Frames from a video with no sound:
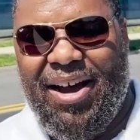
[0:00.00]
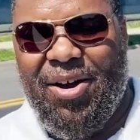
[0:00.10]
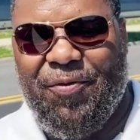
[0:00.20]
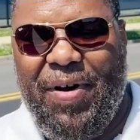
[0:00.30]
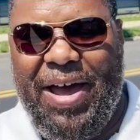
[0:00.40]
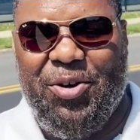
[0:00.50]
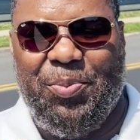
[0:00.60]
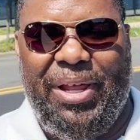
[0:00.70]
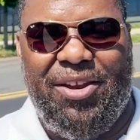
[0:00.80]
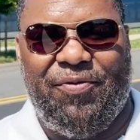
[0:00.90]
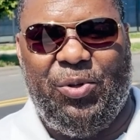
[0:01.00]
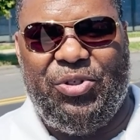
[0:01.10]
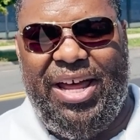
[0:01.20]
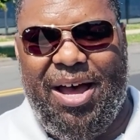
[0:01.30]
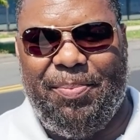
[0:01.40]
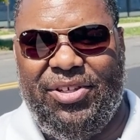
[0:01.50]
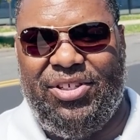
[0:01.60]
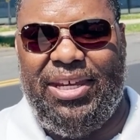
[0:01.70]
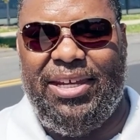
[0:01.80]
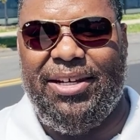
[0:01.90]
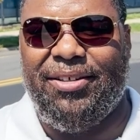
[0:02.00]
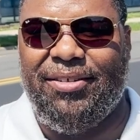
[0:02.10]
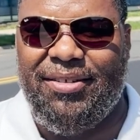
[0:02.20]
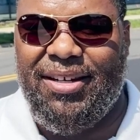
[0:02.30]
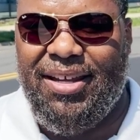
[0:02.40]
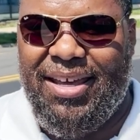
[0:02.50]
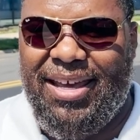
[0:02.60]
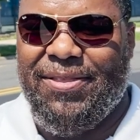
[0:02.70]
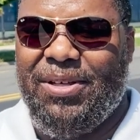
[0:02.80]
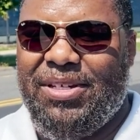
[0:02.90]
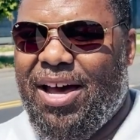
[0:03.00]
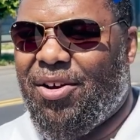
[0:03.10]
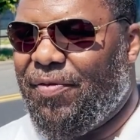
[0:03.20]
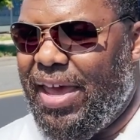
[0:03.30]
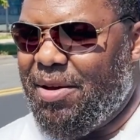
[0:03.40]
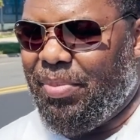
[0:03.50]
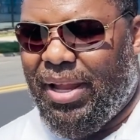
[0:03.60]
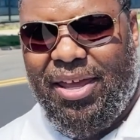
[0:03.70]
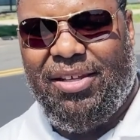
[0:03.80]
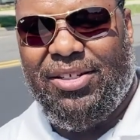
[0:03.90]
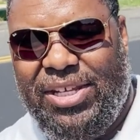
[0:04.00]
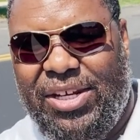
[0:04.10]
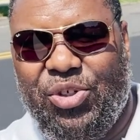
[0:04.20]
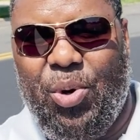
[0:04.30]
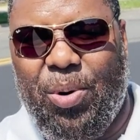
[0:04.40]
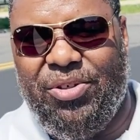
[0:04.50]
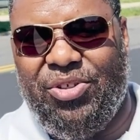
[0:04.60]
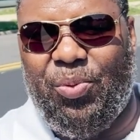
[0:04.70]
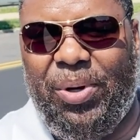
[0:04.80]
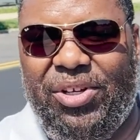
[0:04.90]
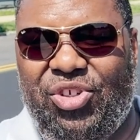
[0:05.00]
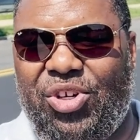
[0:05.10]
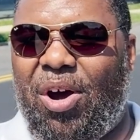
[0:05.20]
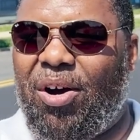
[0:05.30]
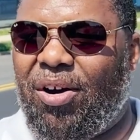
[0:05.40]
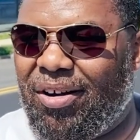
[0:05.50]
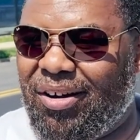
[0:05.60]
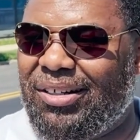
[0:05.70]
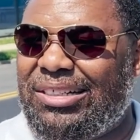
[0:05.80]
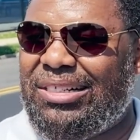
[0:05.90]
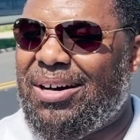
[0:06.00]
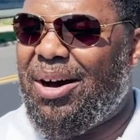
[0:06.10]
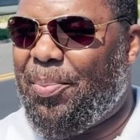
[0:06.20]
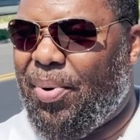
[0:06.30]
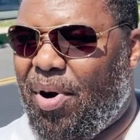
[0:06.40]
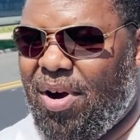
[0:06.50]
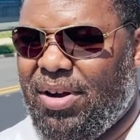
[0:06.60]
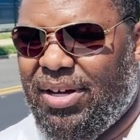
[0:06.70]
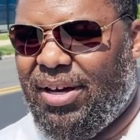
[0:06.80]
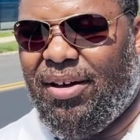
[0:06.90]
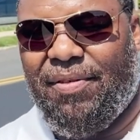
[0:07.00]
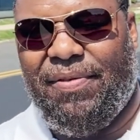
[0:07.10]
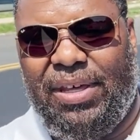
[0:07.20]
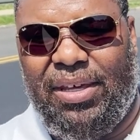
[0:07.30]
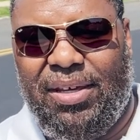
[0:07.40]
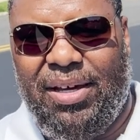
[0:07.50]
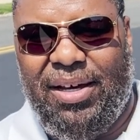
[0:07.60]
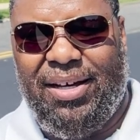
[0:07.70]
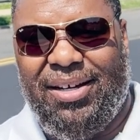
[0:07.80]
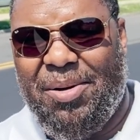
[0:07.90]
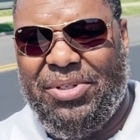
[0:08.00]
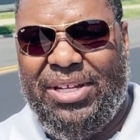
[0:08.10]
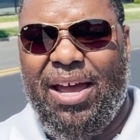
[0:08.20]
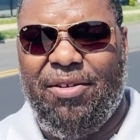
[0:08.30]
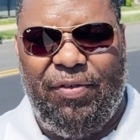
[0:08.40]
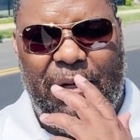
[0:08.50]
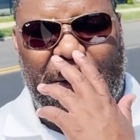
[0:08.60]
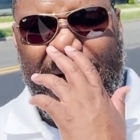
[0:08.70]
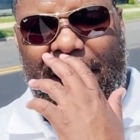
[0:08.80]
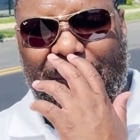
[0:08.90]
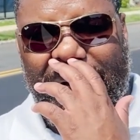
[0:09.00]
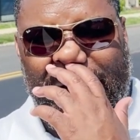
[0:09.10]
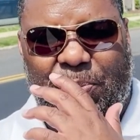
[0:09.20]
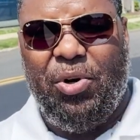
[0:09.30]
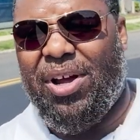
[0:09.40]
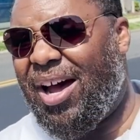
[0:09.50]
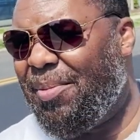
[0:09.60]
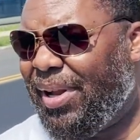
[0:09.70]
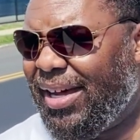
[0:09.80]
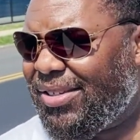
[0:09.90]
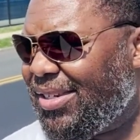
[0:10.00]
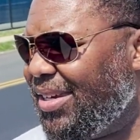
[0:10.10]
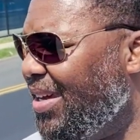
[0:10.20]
Our final Plainfield stop is here at the Donald Van Blake tennis courts, which are a part of the Hupstein Field complex, sport complex.